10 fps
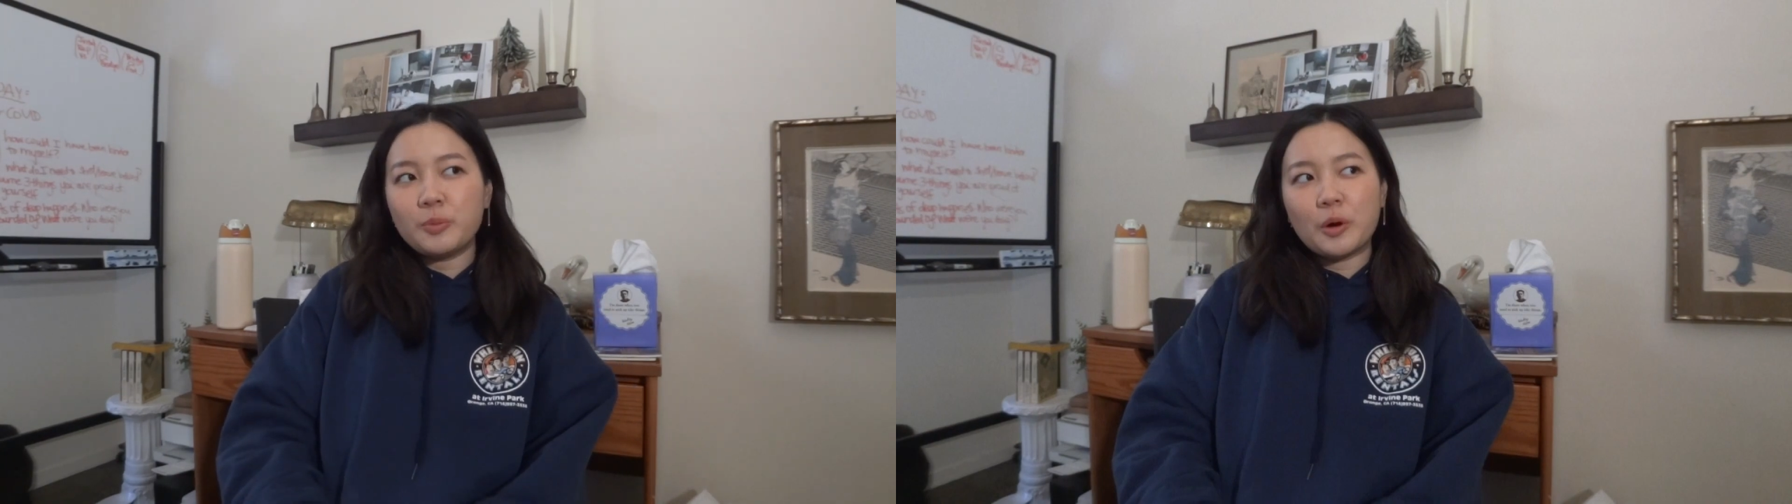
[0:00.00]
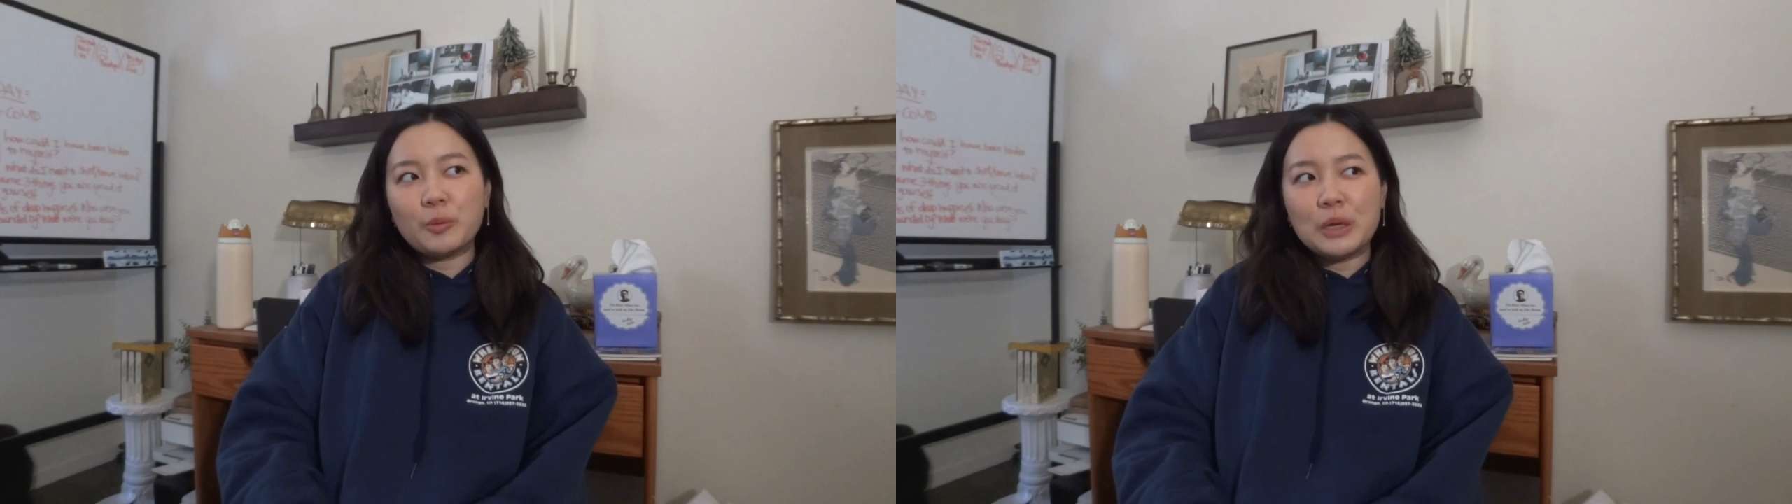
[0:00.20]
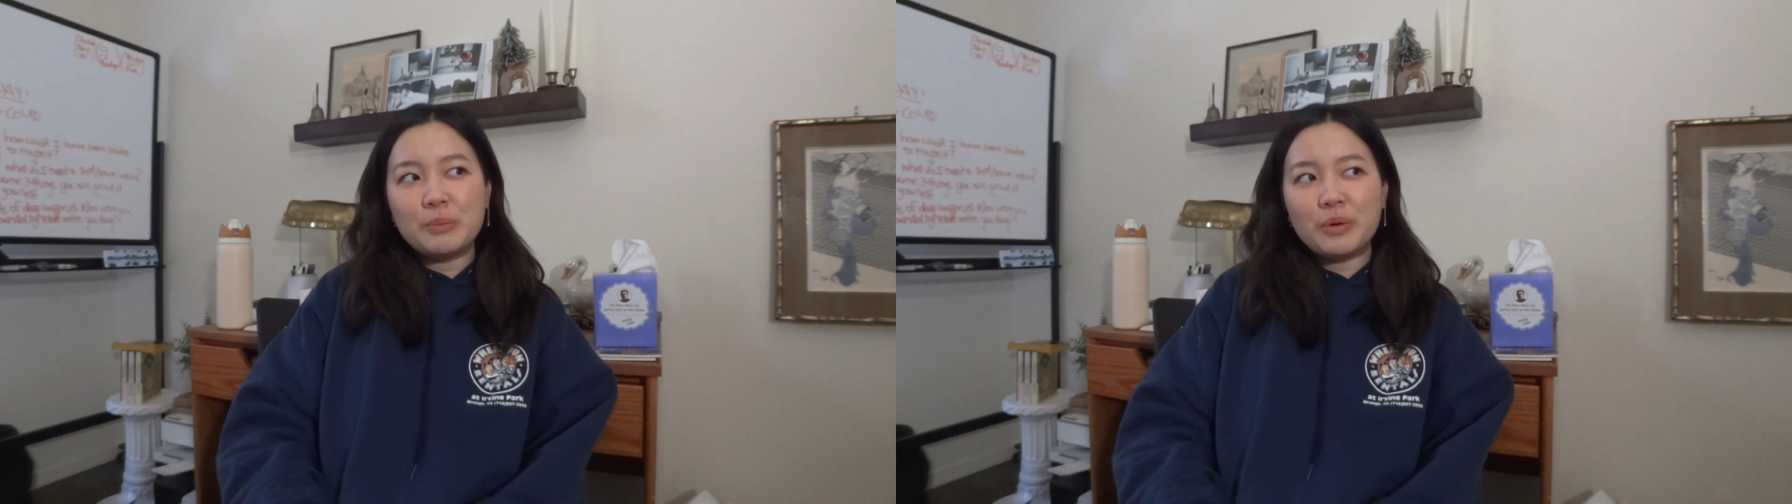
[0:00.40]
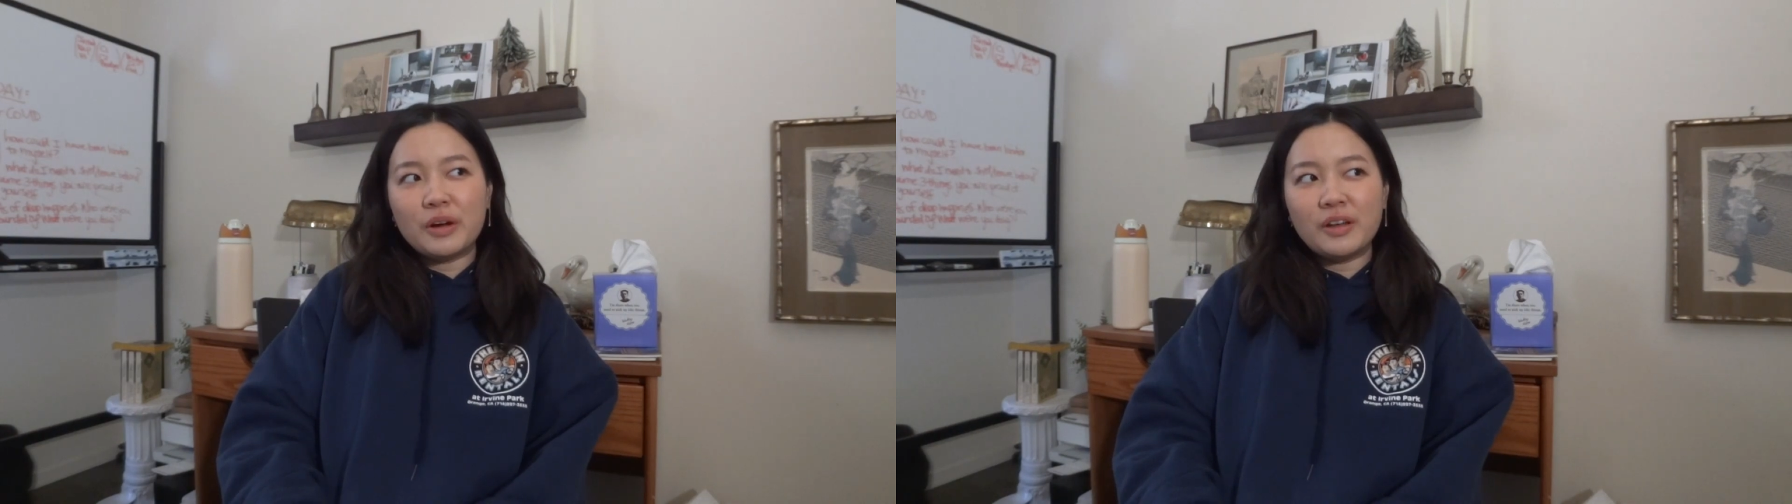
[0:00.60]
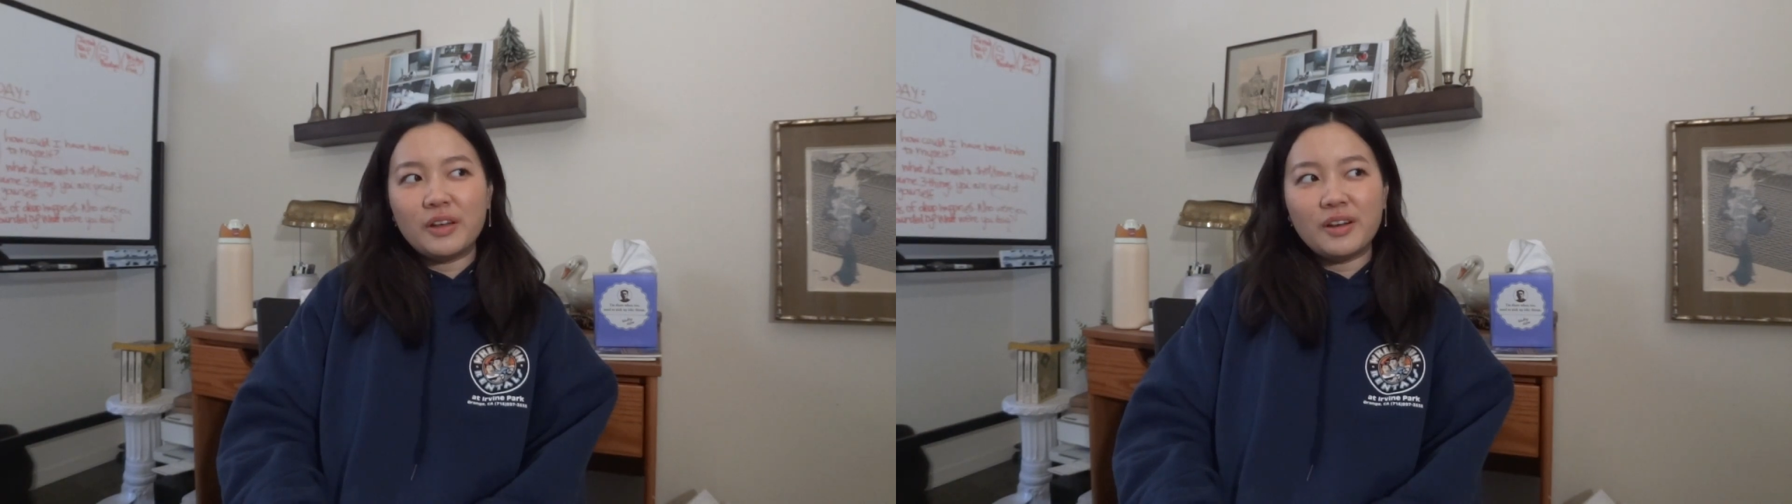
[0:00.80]
moment,
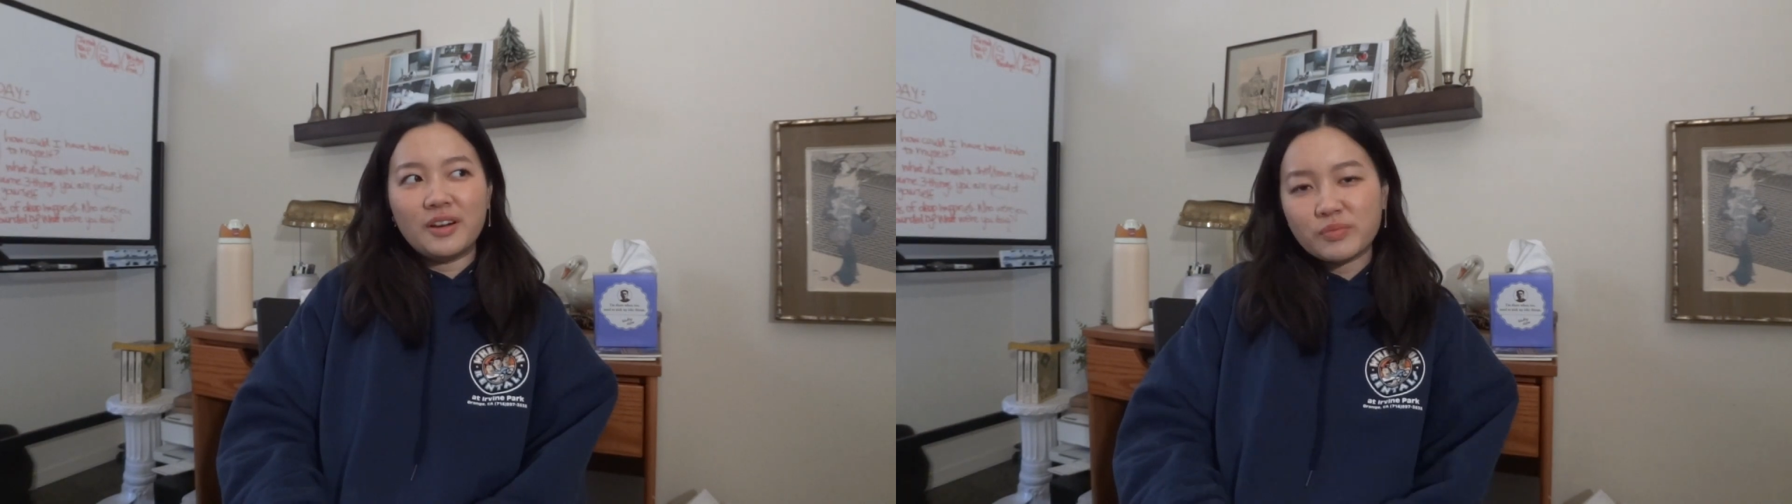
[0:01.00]
but